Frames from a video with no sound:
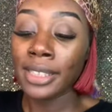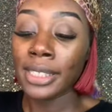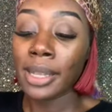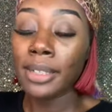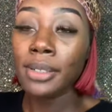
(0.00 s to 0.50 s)

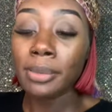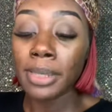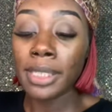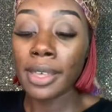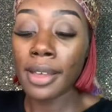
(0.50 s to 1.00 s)
So I
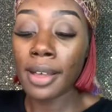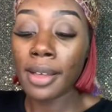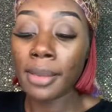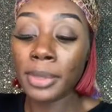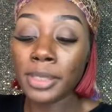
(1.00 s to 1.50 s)
normally
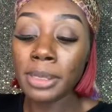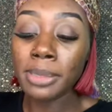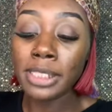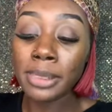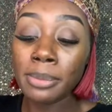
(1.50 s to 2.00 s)
um, use the
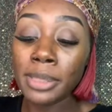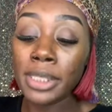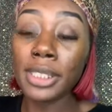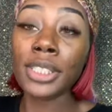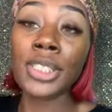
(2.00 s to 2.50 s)
blending
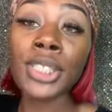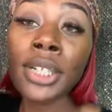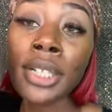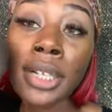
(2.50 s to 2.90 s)
brush.